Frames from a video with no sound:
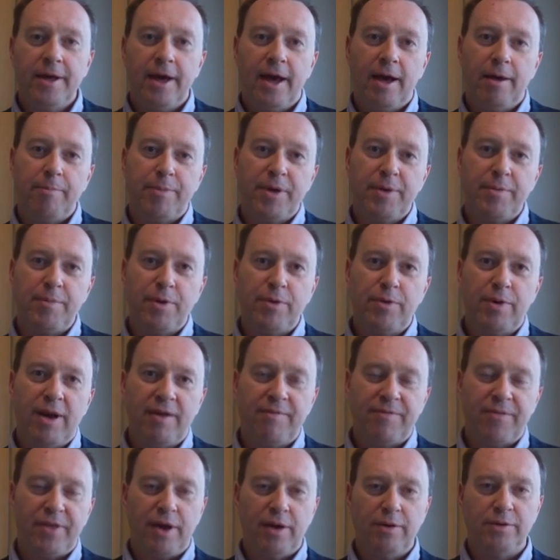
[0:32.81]
And people who
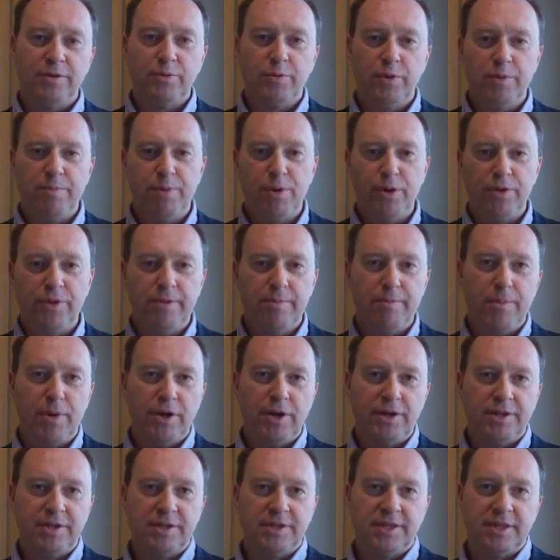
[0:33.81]
have those, we put the
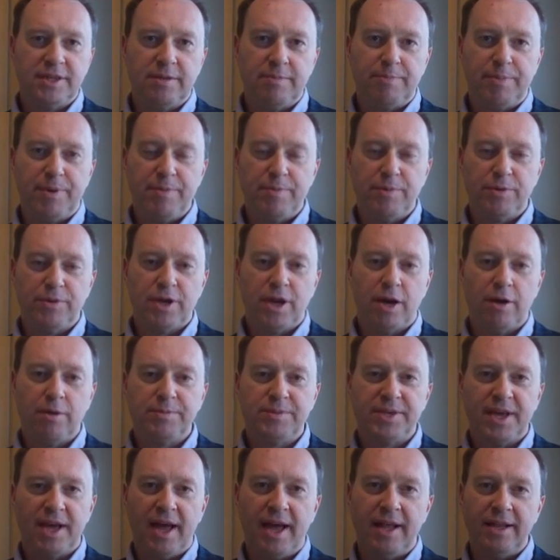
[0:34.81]
monitors in people's
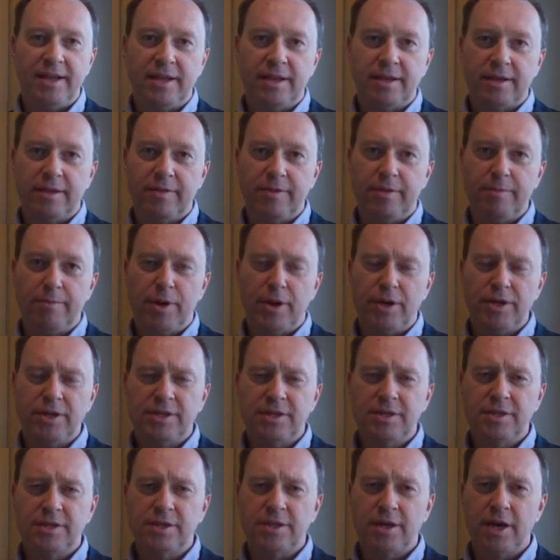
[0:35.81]
homes, and the
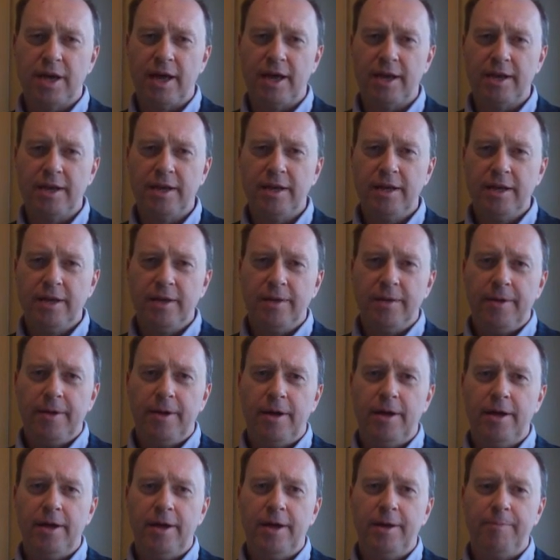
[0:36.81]
monitors can
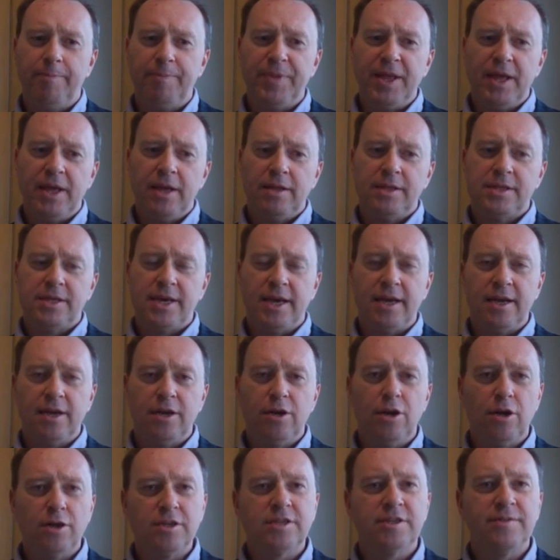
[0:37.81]
take
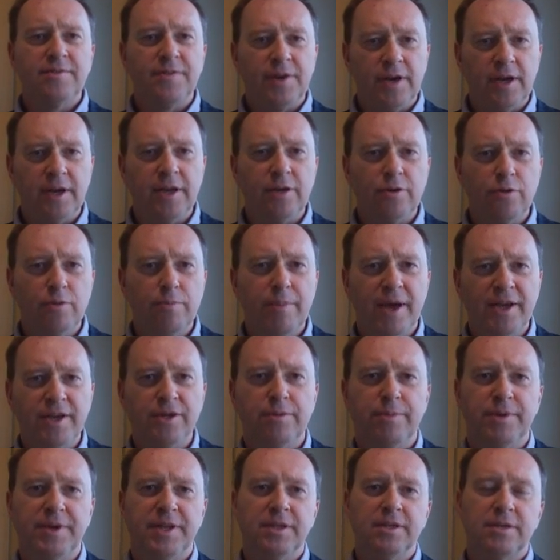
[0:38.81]
lots of clinical
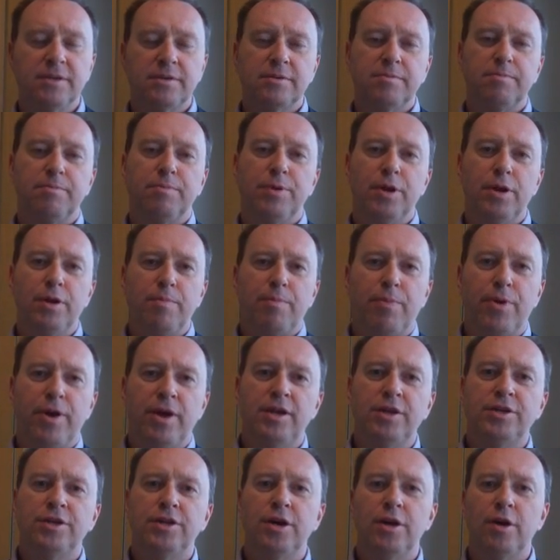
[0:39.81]
measurements: blood
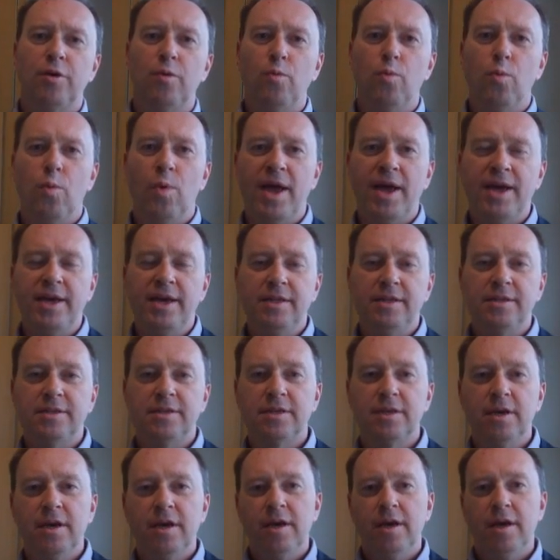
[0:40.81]
pressure,
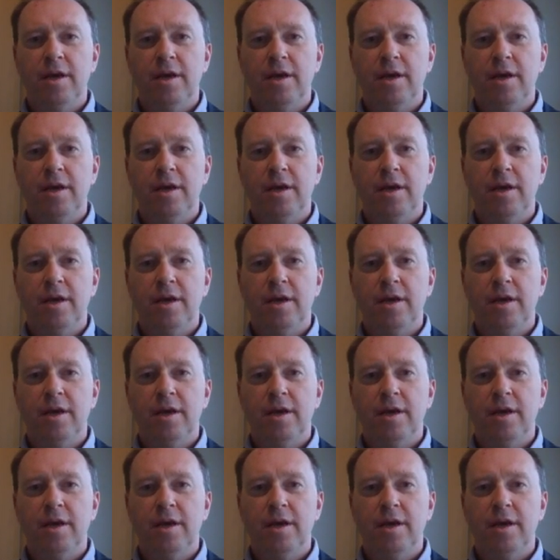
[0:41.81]
weight,